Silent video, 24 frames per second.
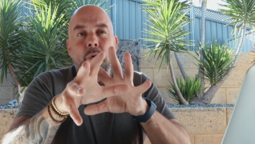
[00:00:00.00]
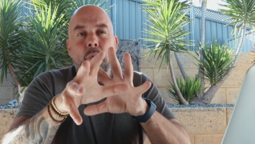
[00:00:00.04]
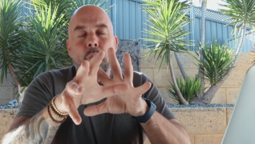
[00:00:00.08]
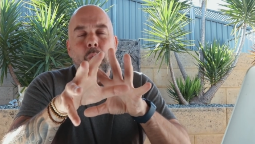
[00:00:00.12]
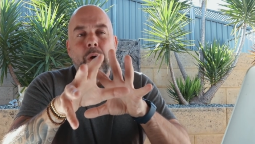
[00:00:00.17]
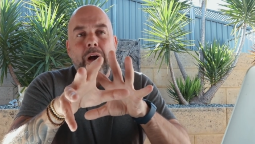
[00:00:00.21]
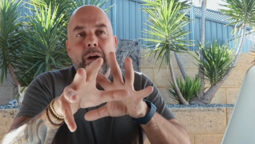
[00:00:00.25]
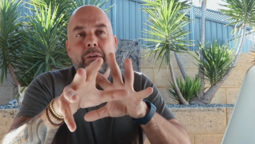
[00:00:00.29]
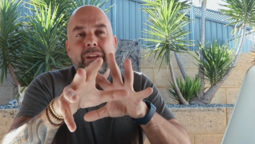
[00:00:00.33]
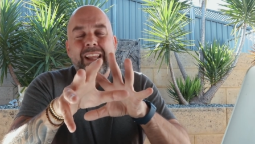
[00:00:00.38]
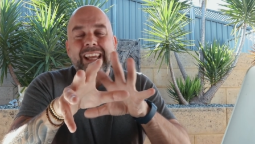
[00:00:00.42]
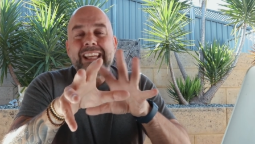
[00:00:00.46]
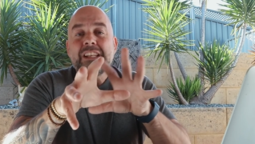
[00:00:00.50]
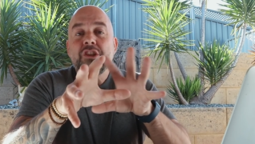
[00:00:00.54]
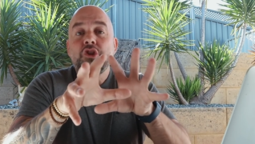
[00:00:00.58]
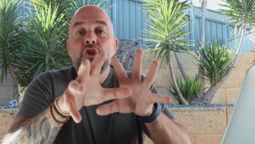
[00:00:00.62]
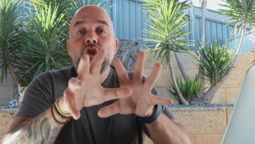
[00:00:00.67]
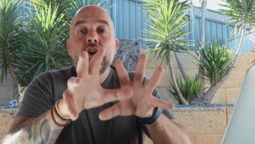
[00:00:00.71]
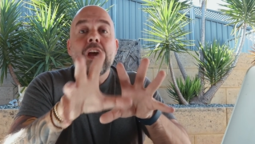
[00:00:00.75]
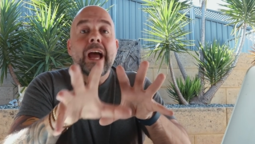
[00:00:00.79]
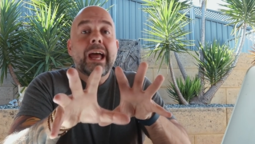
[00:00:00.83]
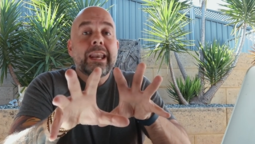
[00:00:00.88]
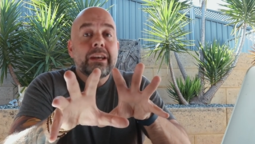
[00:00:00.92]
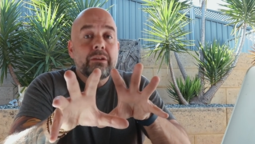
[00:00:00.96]
Well, in
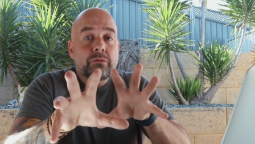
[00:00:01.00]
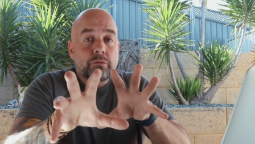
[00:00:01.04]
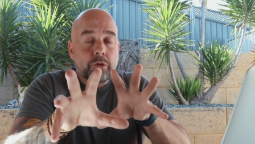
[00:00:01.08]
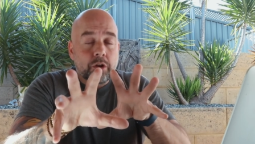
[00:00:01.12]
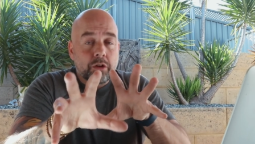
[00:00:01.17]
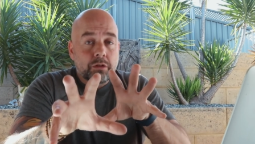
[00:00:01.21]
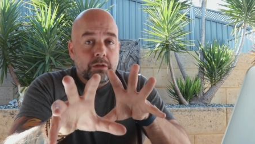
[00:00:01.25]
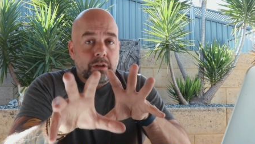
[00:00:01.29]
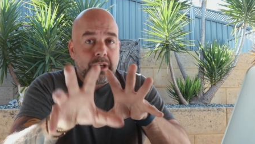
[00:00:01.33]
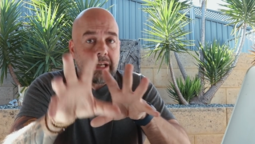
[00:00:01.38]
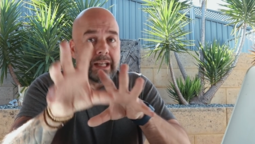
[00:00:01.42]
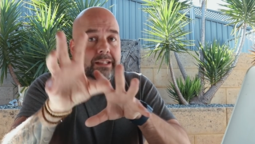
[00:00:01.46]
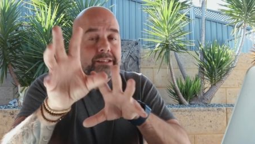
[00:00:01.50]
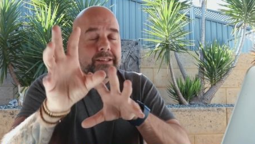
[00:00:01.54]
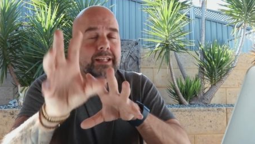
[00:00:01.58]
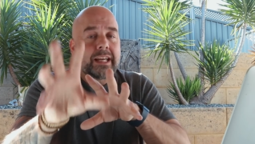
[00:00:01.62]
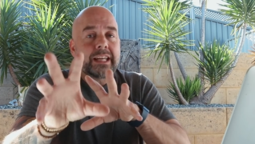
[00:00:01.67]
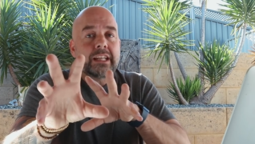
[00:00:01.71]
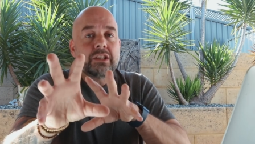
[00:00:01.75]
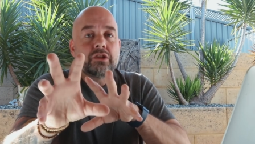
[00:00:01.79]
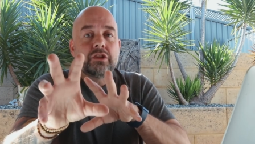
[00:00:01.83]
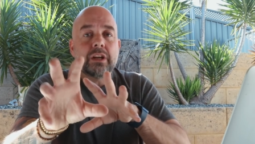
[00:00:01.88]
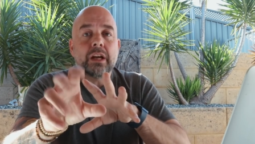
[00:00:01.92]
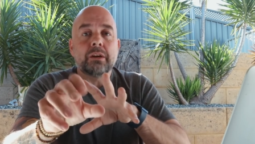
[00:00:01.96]
general, and I
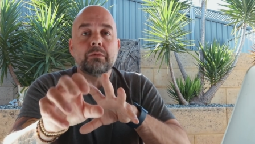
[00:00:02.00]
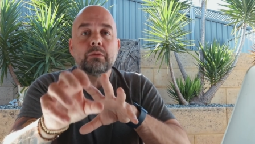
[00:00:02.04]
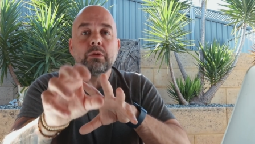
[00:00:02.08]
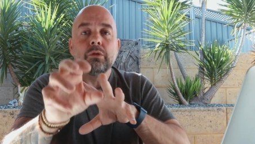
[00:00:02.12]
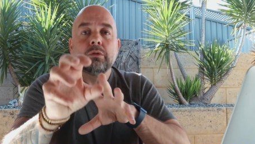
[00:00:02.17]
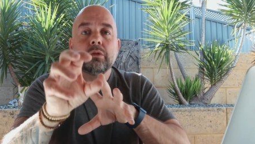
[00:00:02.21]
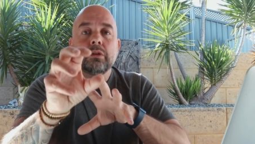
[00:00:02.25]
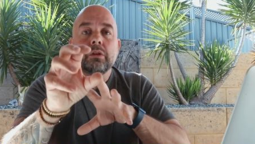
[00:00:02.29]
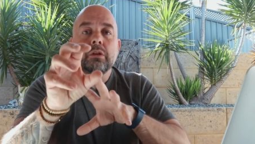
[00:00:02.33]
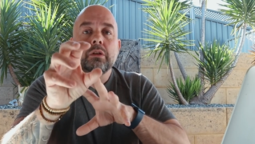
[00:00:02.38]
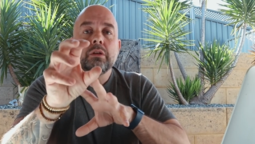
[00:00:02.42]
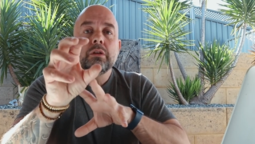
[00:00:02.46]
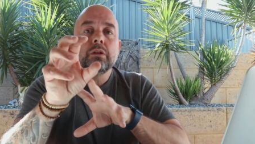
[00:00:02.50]
say in general,